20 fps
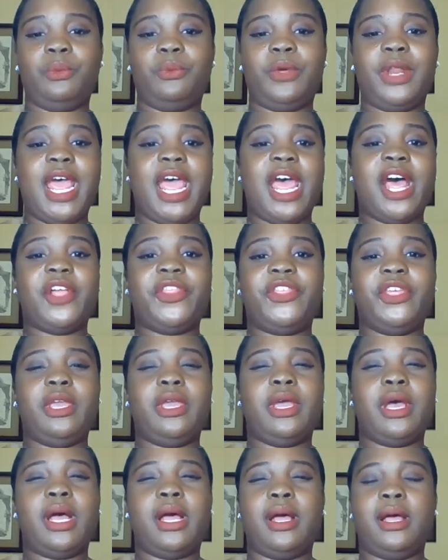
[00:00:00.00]
would have
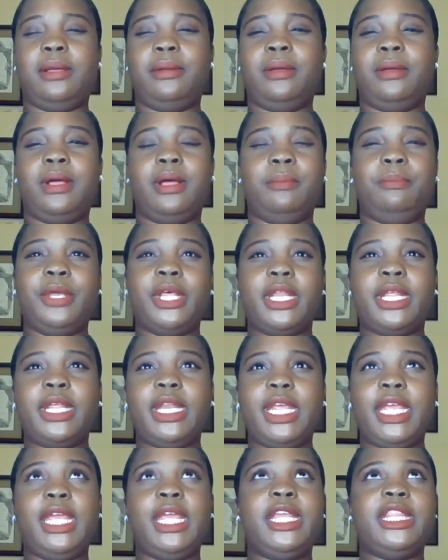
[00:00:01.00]
the
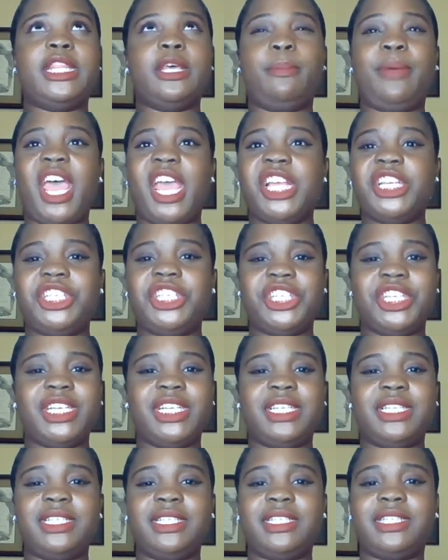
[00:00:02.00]
ability, the
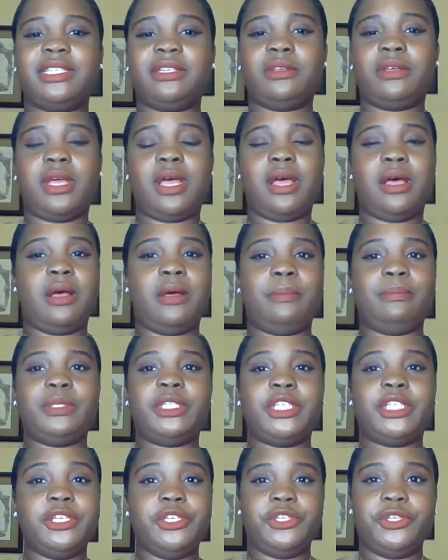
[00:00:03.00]
patience
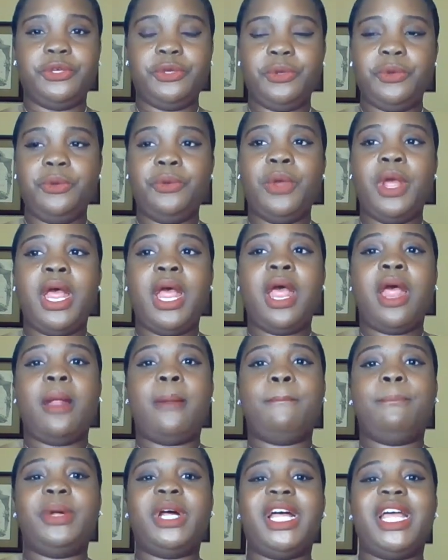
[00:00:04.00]
to do,
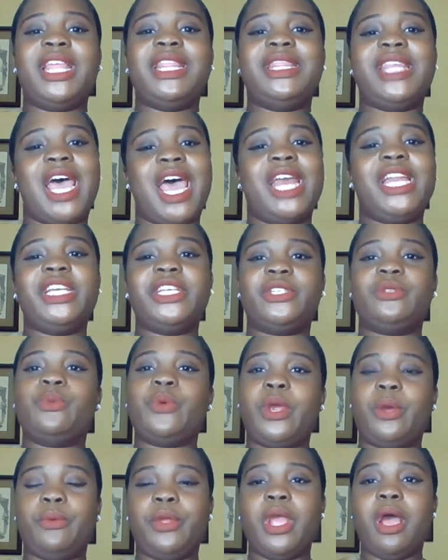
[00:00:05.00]
but that is
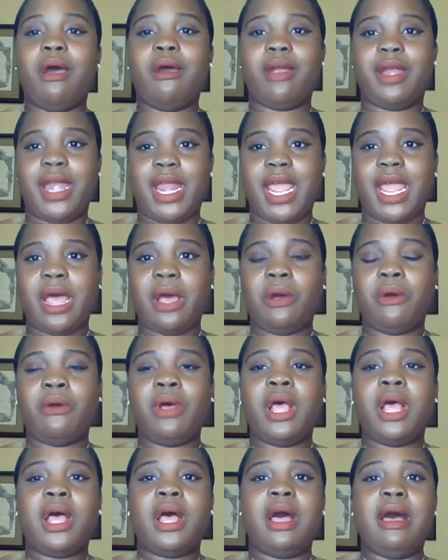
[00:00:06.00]
where we are now.
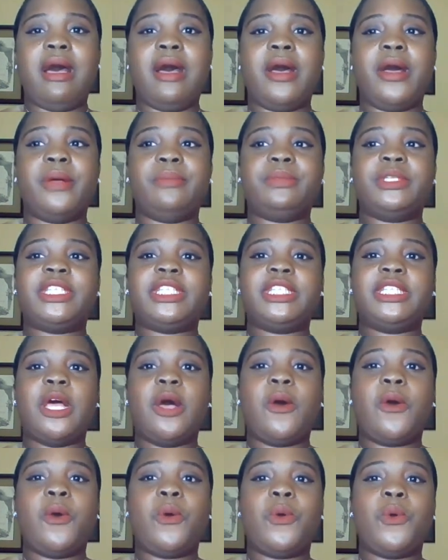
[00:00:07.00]

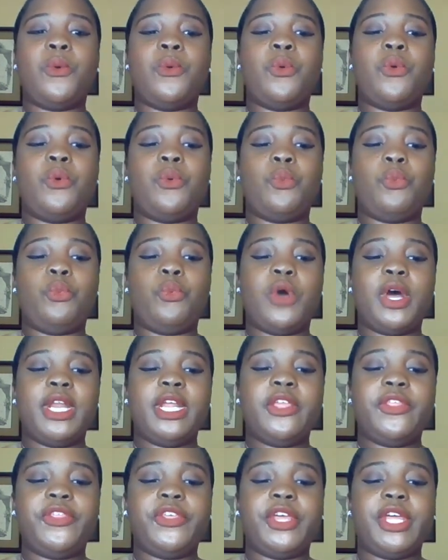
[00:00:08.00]
So, one
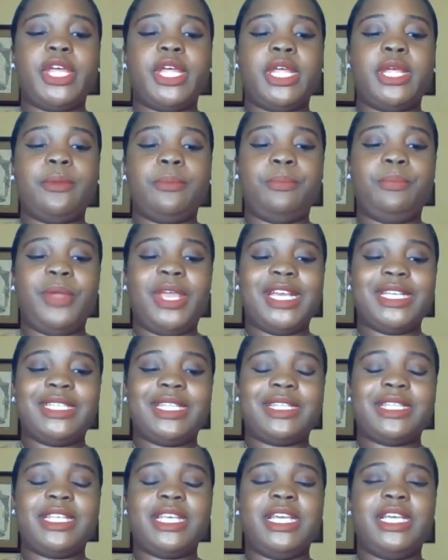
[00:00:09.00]
of the
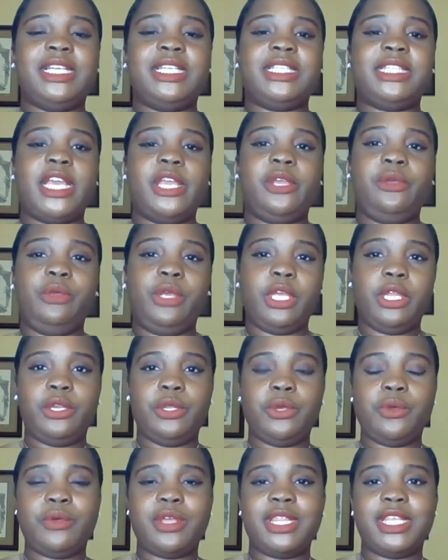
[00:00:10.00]
best things that you can
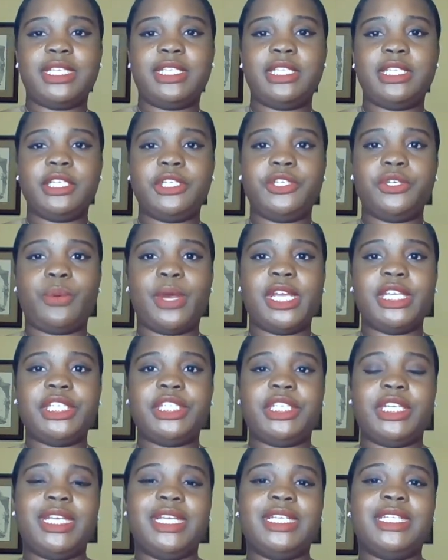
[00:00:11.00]
do in this
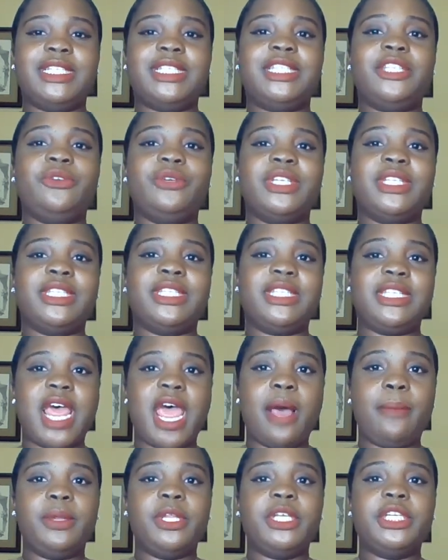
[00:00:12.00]
situation is to
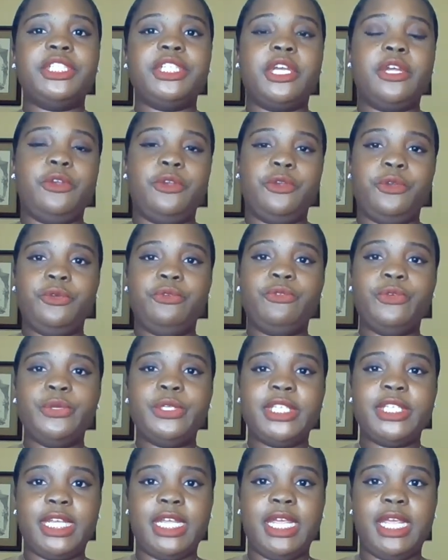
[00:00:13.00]
establish a new
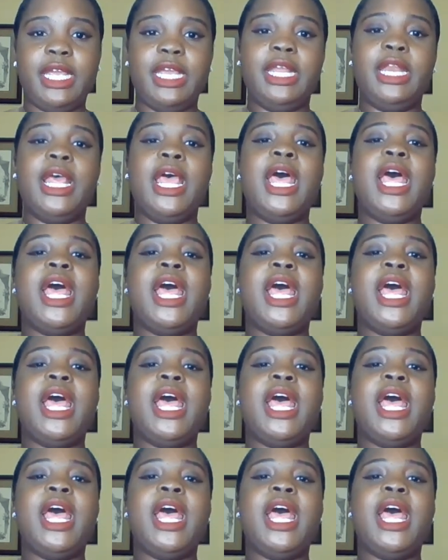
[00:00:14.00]
routine